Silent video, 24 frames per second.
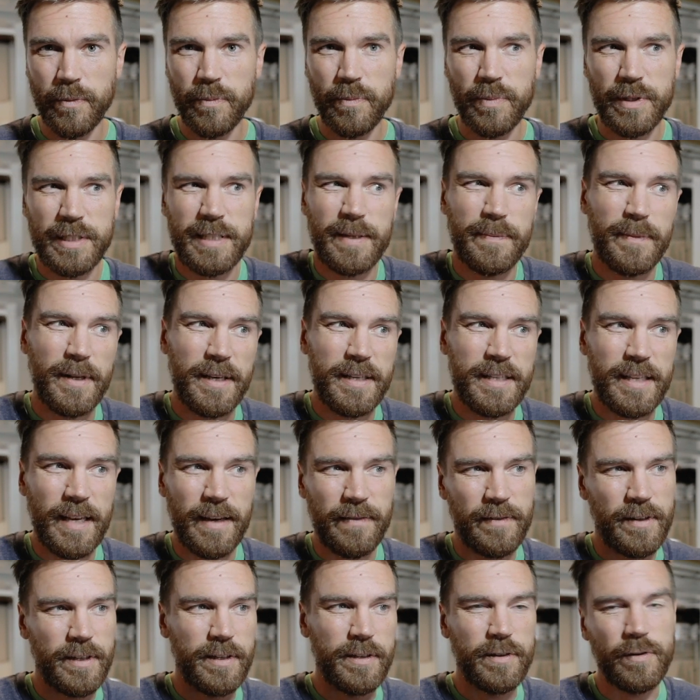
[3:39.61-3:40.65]
but some days I
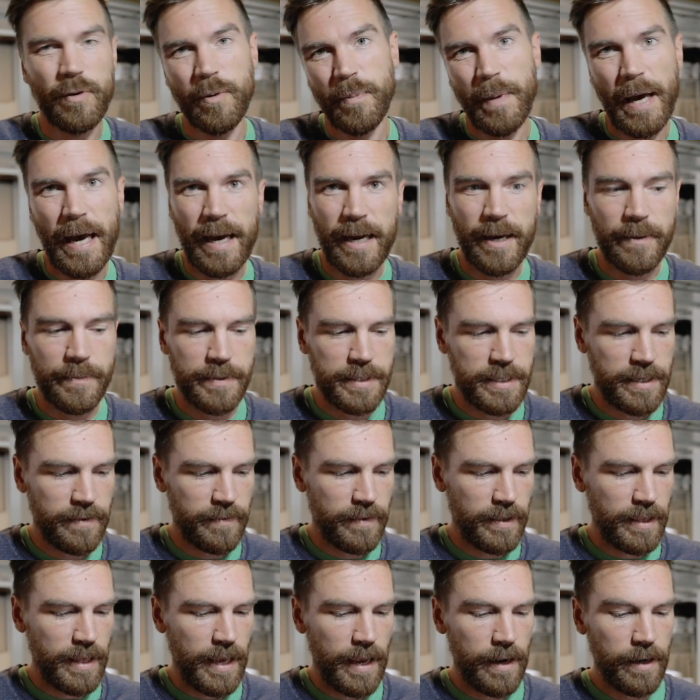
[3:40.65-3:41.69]
have to do a backup and stuff
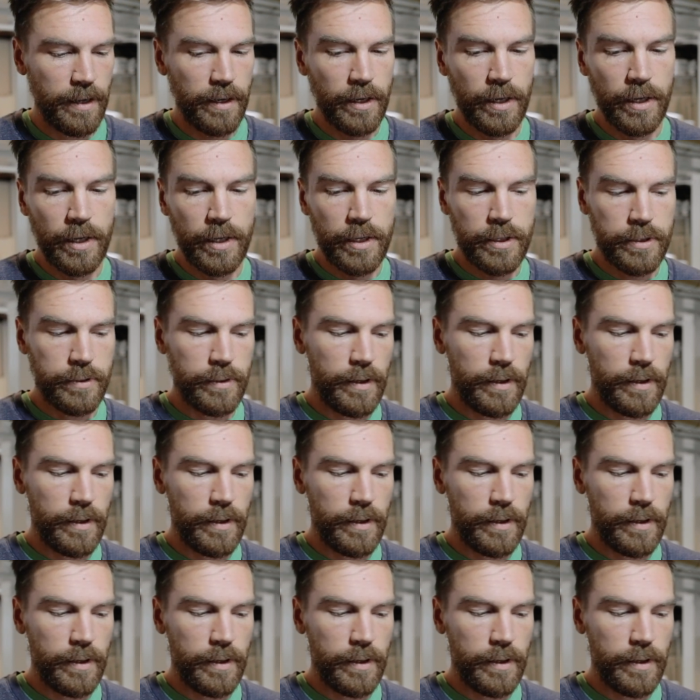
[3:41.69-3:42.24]
like that.